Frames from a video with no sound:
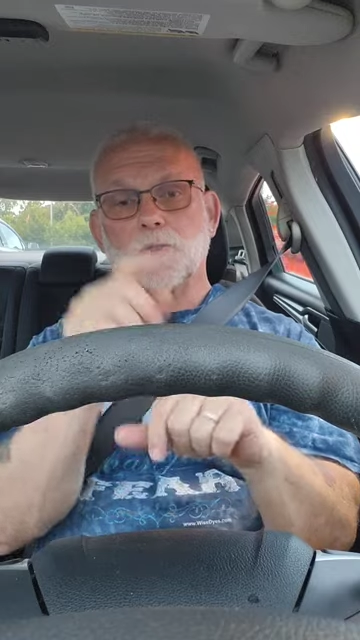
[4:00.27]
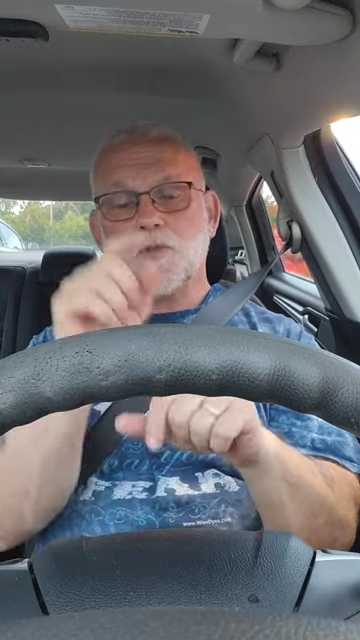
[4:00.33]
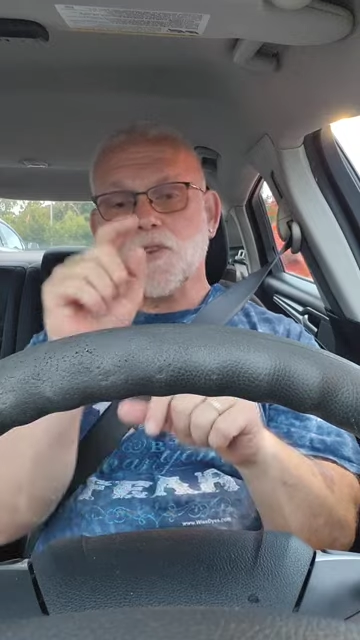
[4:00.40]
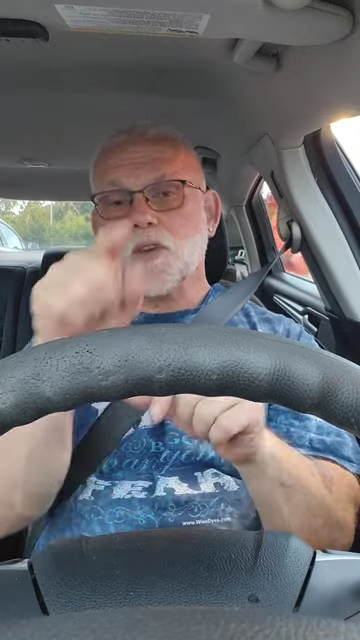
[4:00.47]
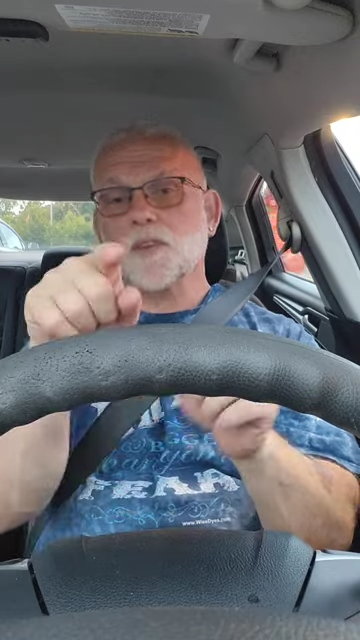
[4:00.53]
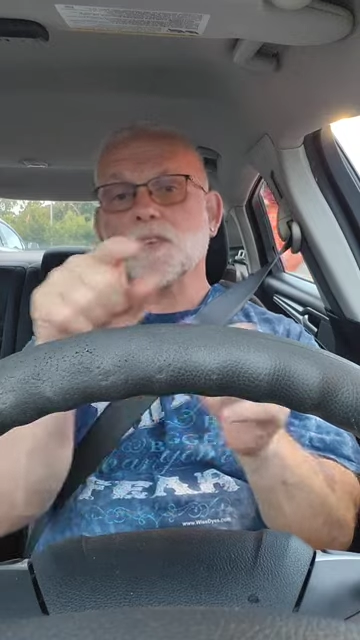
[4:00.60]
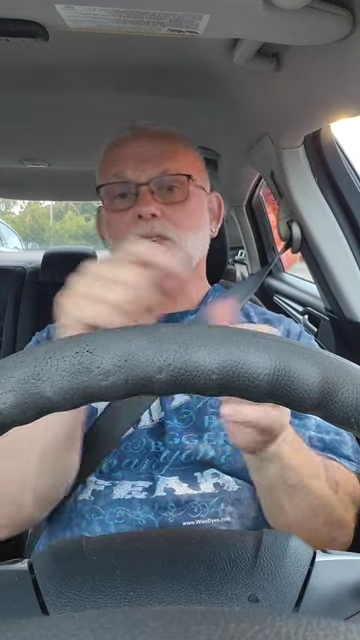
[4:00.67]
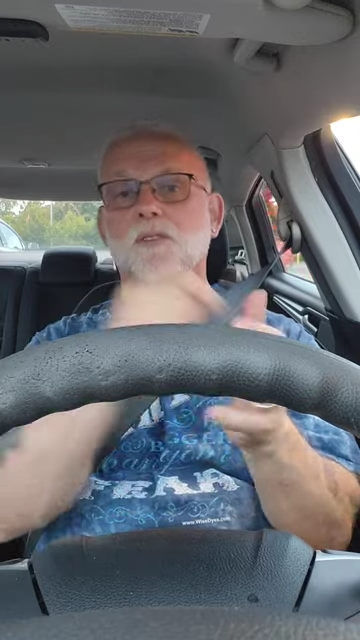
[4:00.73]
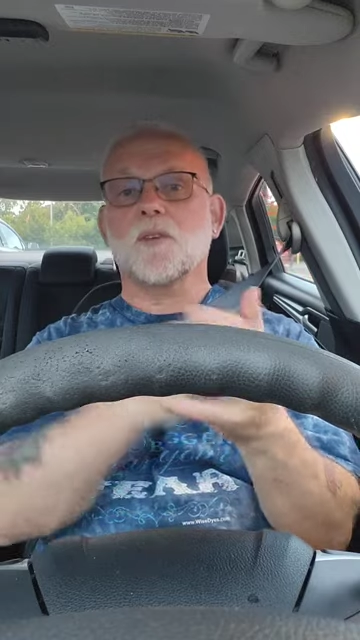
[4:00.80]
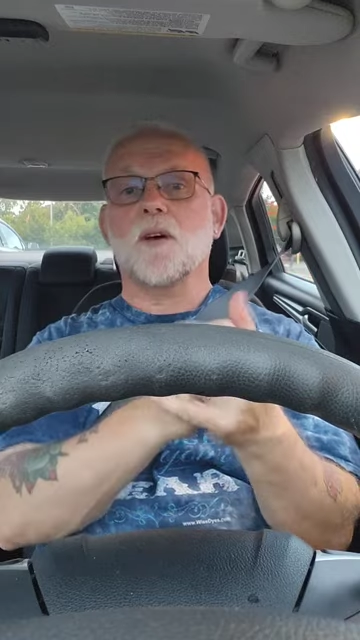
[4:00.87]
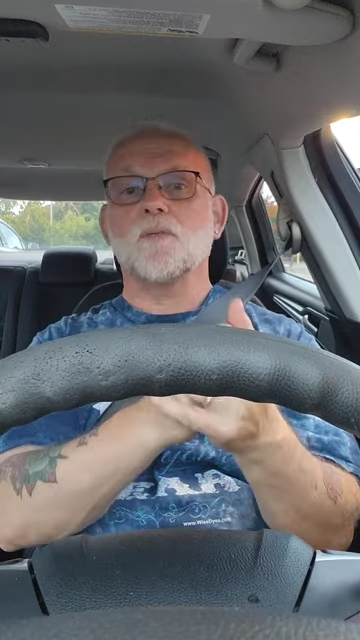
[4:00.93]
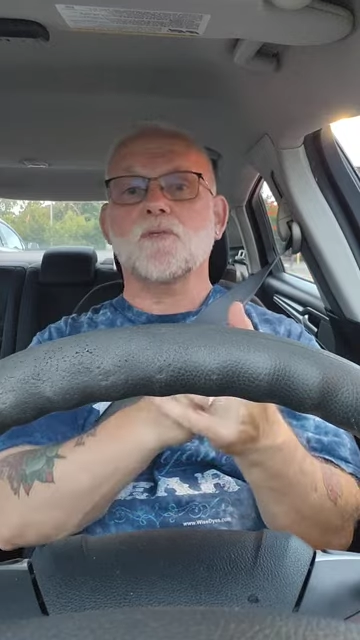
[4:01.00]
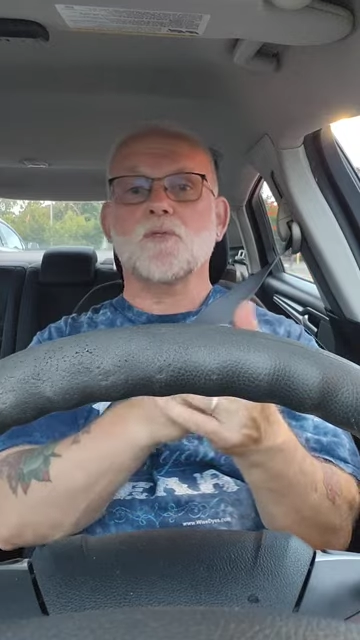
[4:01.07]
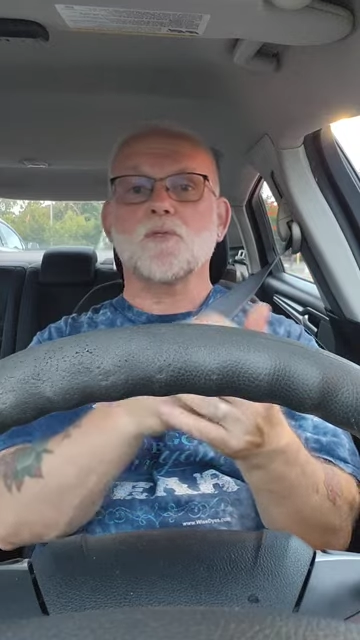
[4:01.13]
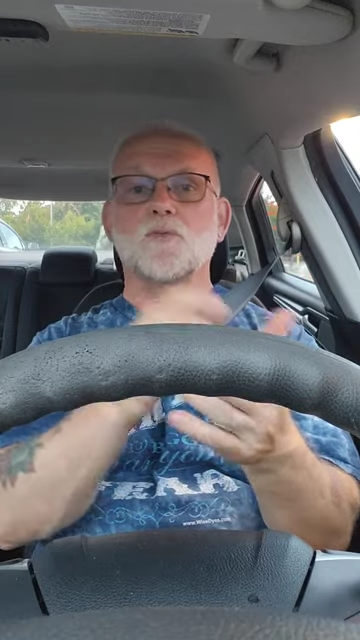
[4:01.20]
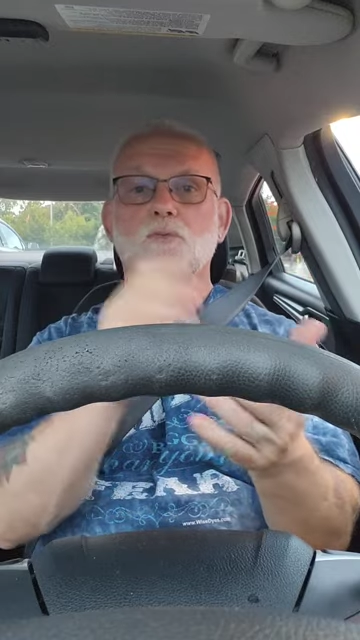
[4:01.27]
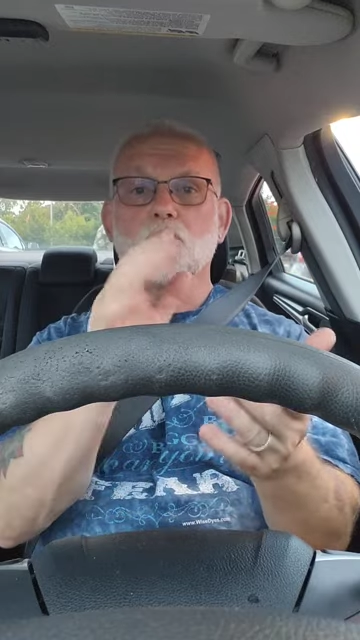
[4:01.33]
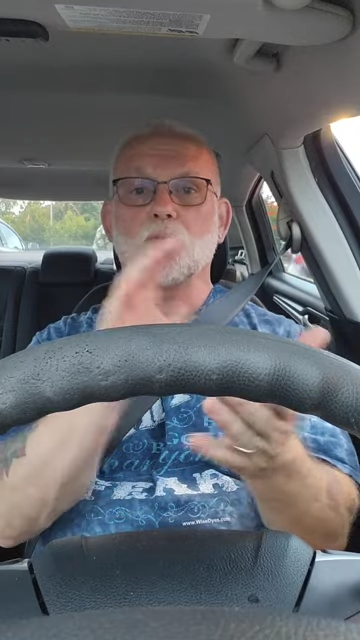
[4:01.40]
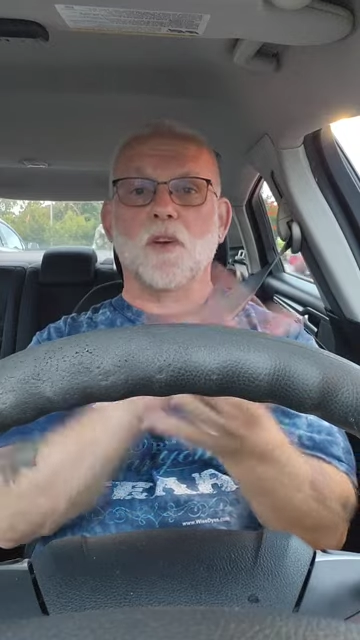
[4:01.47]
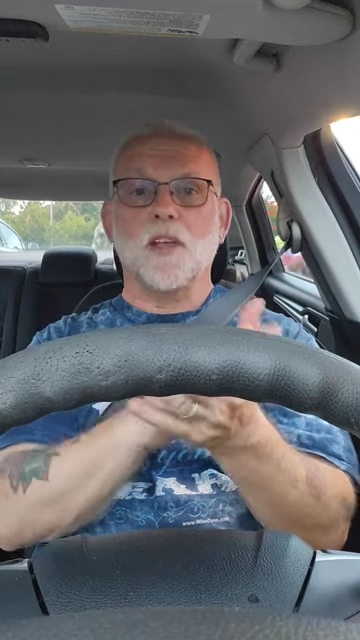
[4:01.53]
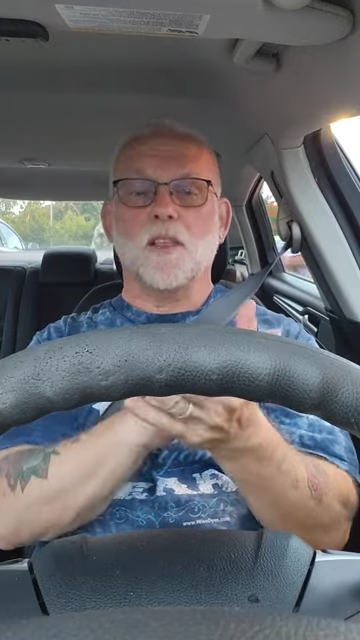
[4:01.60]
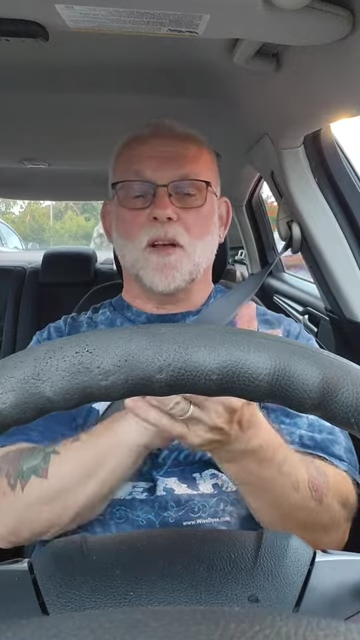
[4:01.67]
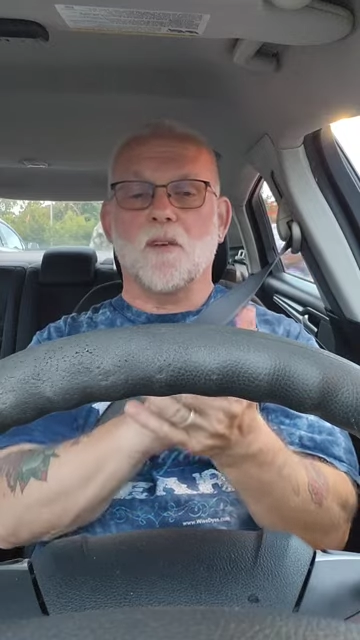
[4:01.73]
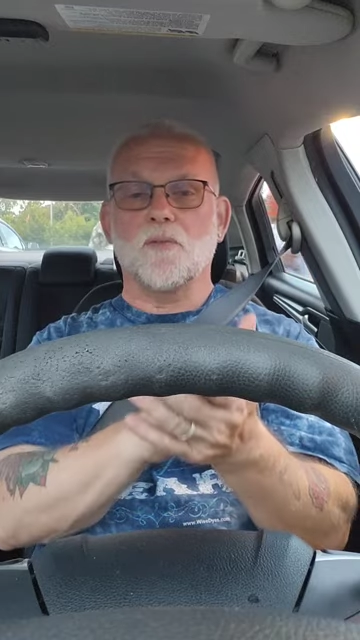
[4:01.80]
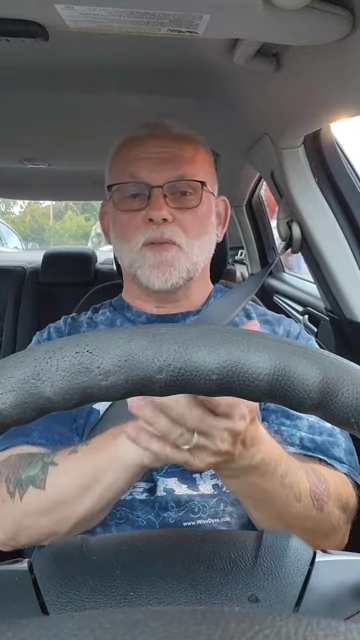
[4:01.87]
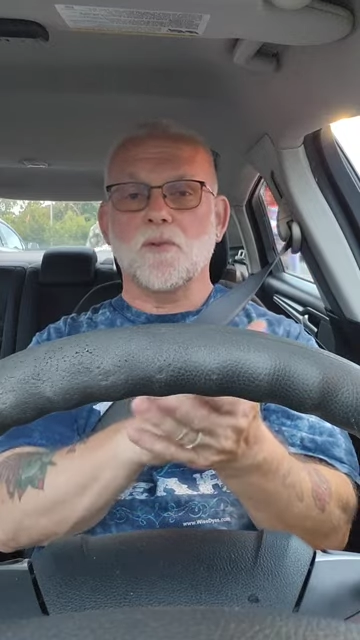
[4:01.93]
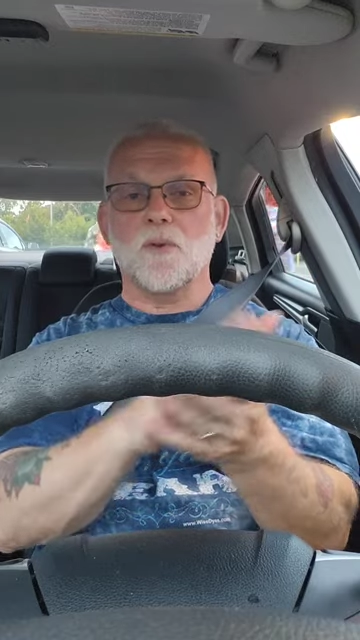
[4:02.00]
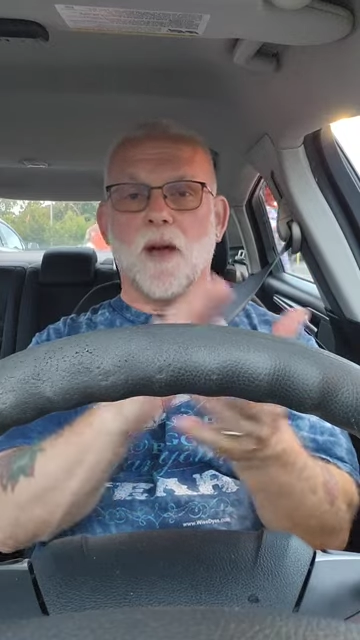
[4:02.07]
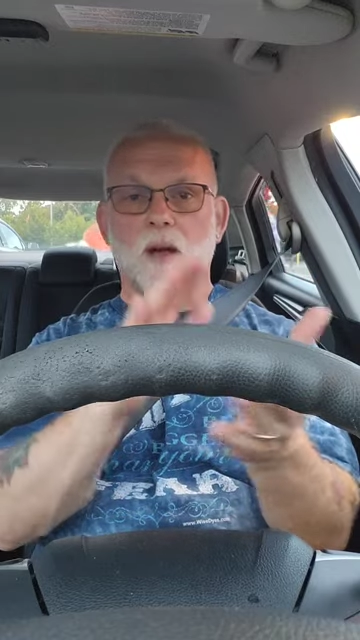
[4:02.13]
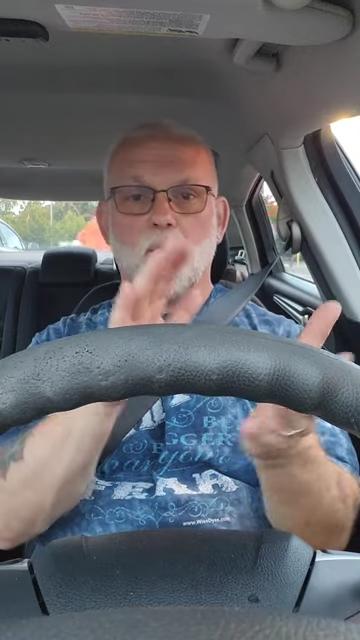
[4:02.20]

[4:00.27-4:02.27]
Jesus loves you. We love you.